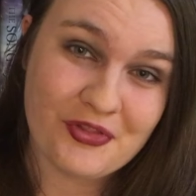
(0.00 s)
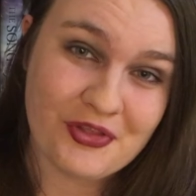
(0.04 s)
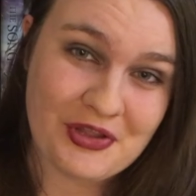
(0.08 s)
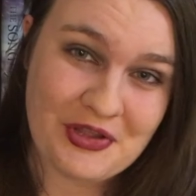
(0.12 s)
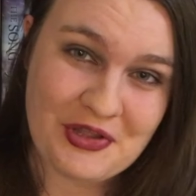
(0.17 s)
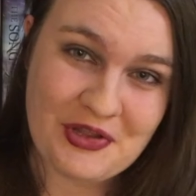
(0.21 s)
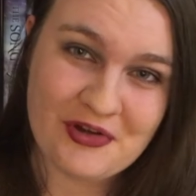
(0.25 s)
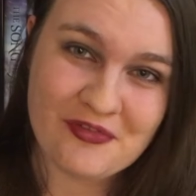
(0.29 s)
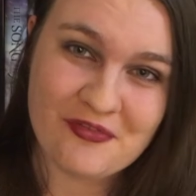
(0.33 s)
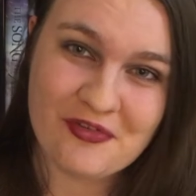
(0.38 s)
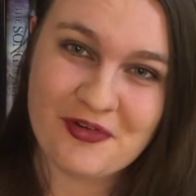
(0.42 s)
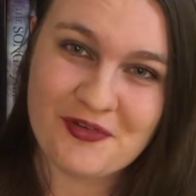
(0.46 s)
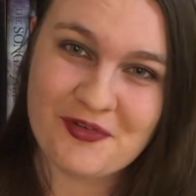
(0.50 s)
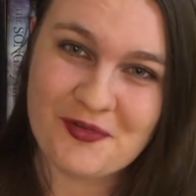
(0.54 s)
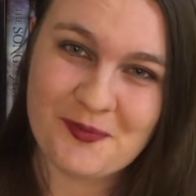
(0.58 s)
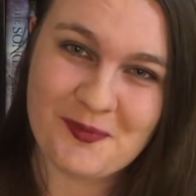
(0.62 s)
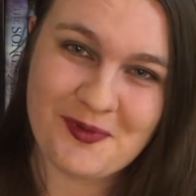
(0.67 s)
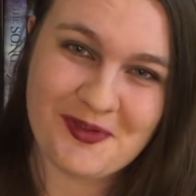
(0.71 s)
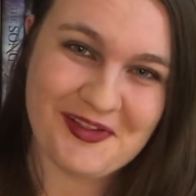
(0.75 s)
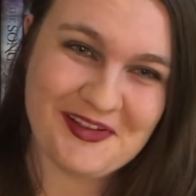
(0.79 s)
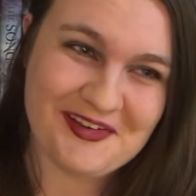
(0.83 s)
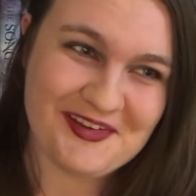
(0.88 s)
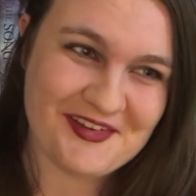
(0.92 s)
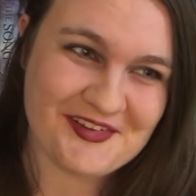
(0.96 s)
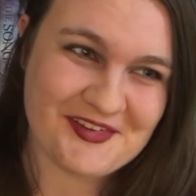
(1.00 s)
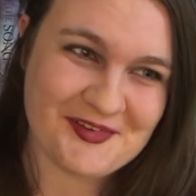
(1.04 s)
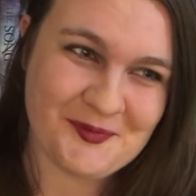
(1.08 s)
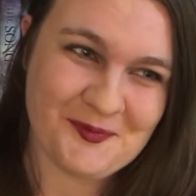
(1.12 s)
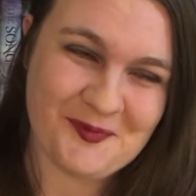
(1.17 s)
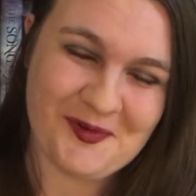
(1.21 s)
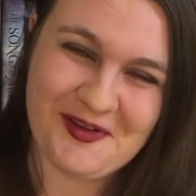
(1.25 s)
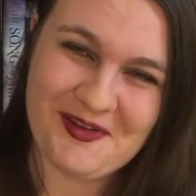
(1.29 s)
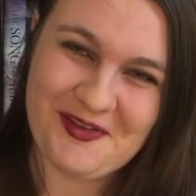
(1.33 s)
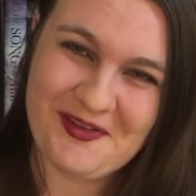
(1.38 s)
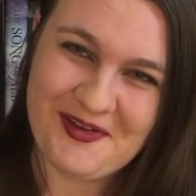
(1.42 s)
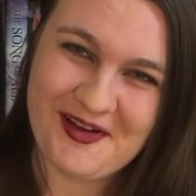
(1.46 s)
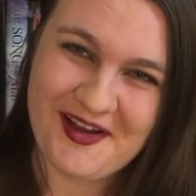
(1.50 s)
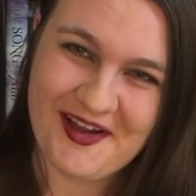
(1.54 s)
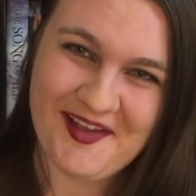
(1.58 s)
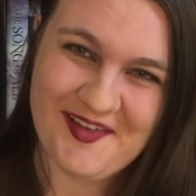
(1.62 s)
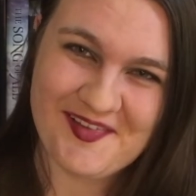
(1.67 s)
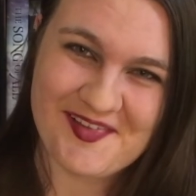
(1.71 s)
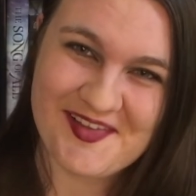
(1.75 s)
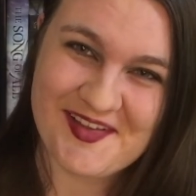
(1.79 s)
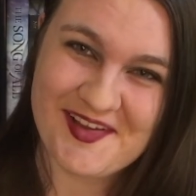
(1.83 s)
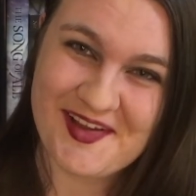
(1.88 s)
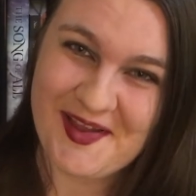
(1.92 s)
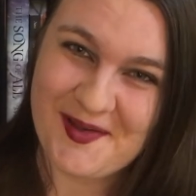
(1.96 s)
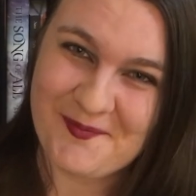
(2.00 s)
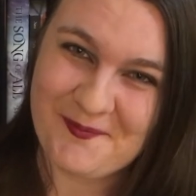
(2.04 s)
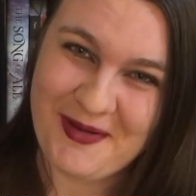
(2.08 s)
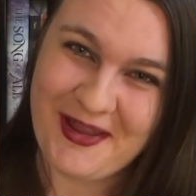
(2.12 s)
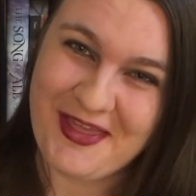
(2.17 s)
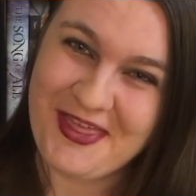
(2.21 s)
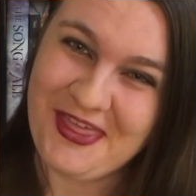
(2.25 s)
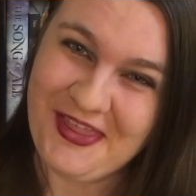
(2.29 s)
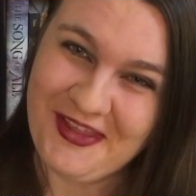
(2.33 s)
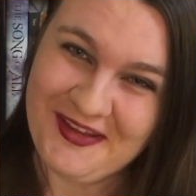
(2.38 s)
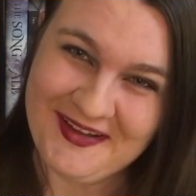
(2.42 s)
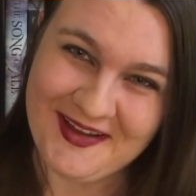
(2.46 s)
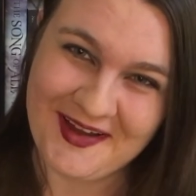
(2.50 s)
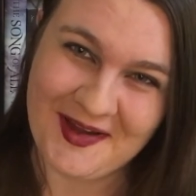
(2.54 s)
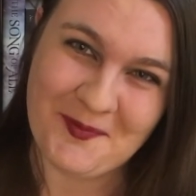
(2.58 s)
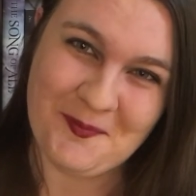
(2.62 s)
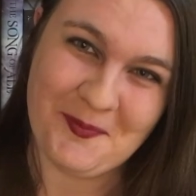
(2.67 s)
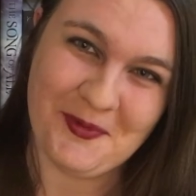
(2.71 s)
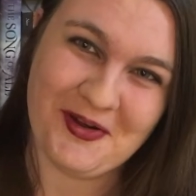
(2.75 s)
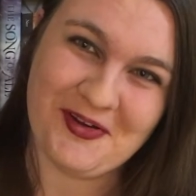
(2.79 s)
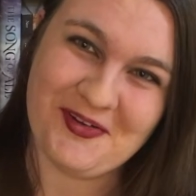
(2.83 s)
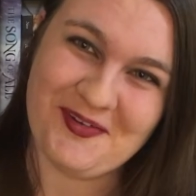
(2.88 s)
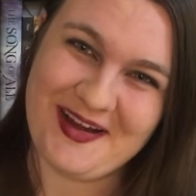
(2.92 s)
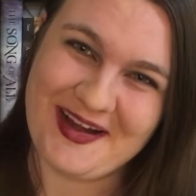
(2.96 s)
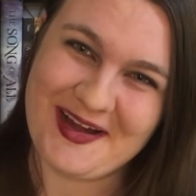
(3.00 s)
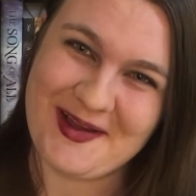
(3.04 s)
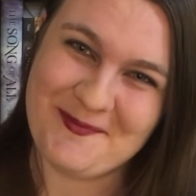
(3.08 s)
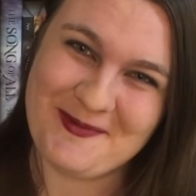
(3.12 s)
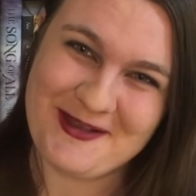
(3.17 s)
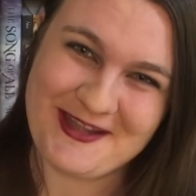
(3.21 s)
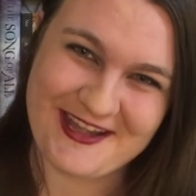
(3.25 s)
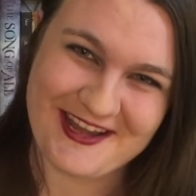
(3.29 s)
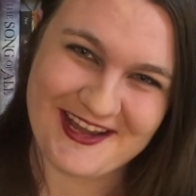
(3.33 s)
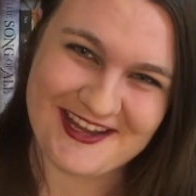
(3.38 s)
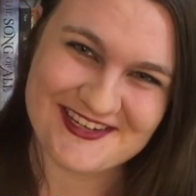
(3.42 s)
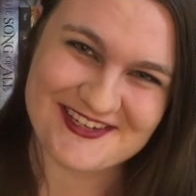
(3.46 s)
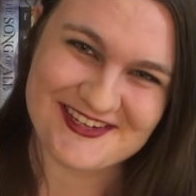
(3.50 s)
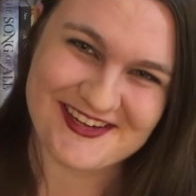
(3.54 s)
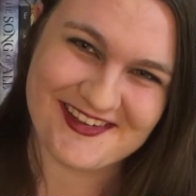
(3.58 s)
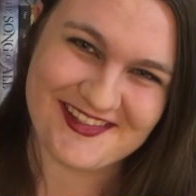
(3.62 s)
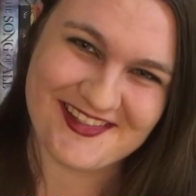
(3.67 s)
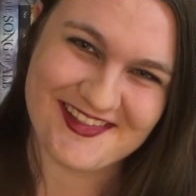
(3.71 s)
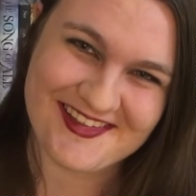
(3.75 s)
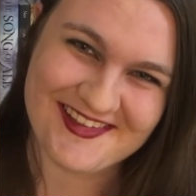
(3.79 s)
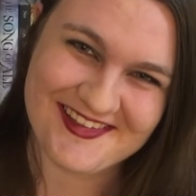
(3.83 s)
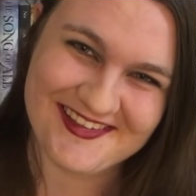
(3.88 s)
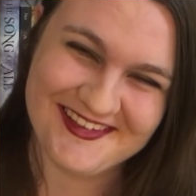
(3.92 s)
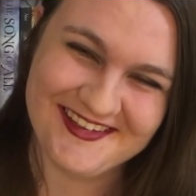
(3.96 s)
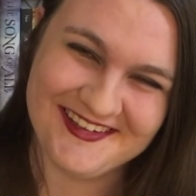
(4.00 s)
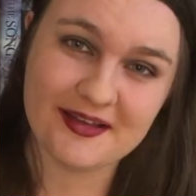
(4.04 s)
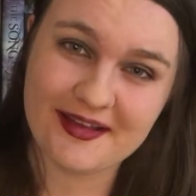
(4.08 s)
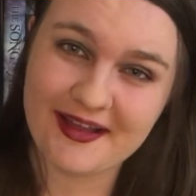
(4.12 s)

The universe really doesn't want you guys to get my thinking book recommendations.